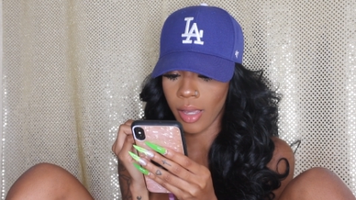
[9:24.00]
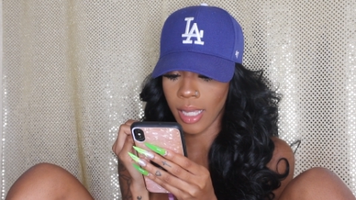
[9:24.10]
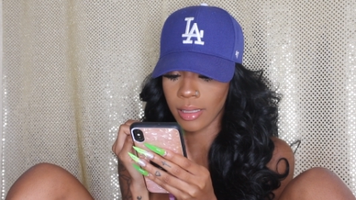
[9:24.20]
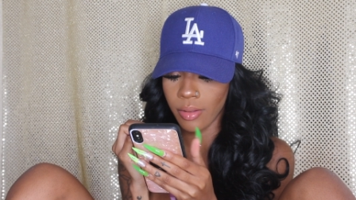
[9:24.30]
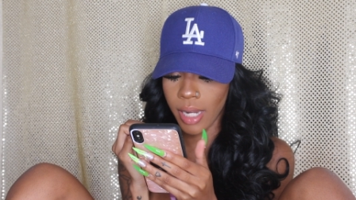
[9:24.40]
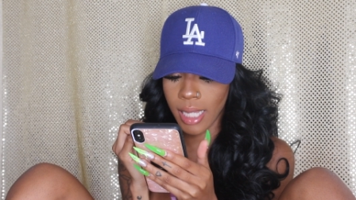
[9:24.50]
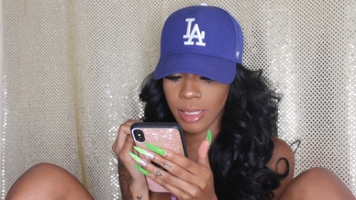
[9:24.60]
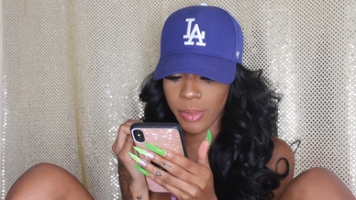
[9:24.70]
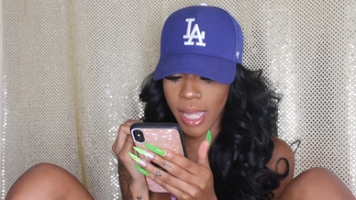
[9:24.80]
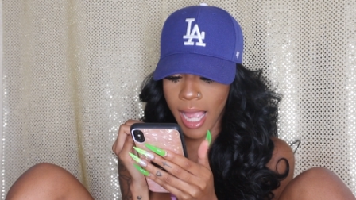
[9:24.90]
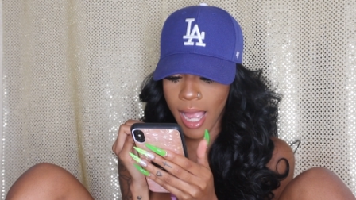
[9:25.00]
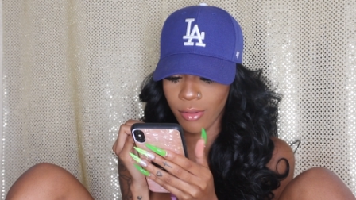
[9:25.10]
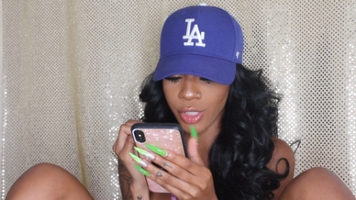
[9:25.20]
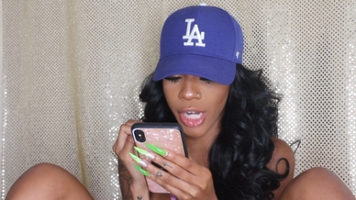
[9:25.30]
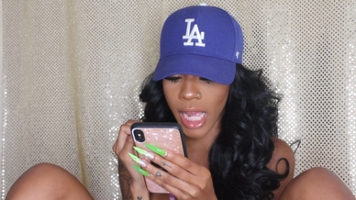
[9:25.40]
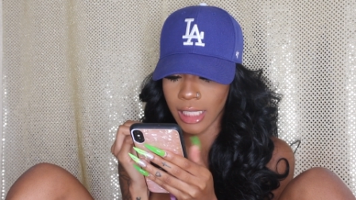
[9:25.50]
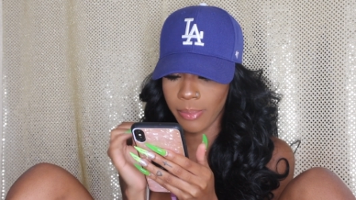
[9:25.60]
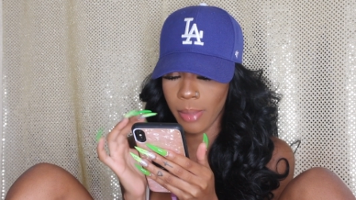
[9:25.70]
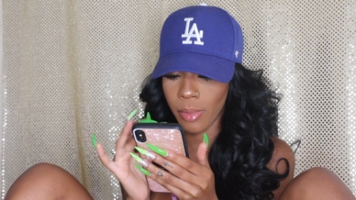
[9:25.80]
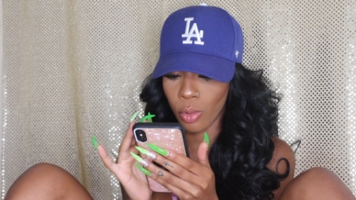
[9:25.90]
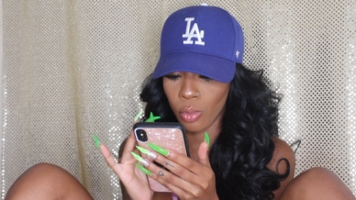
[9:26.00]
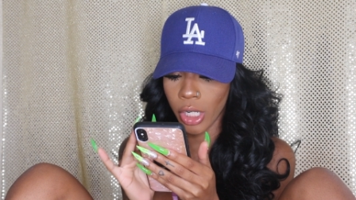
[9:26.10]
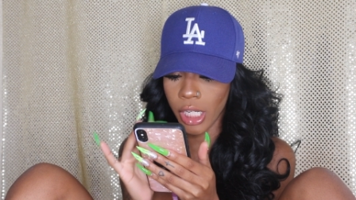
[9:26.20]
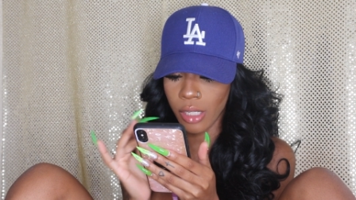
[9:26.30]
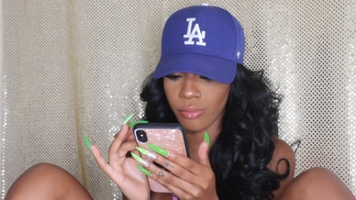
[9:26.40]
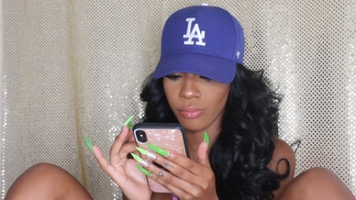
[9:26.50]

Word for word: Okay, so next we have Jasmine Marie.